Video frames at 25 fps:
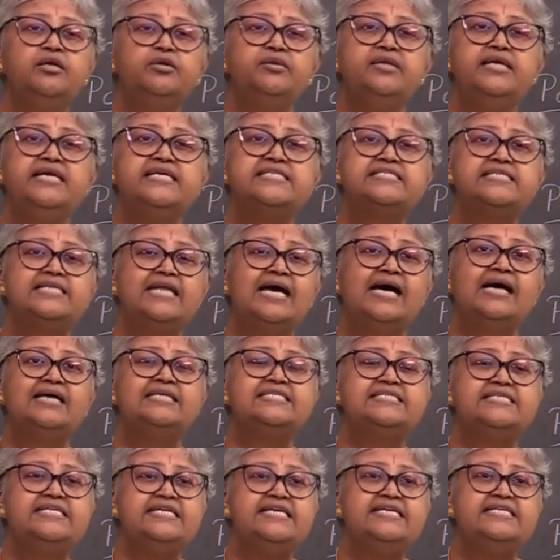to these
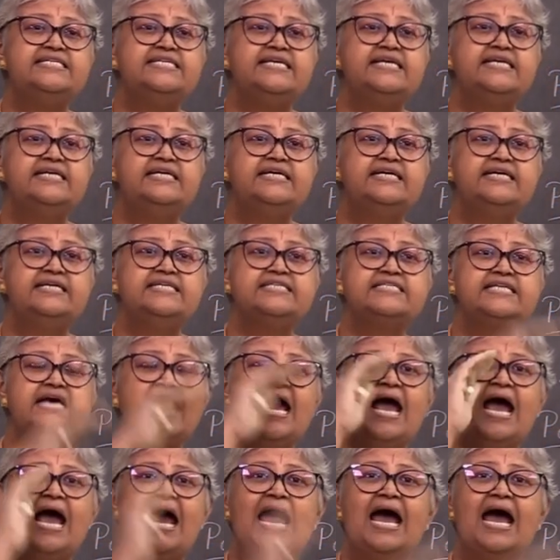large retailers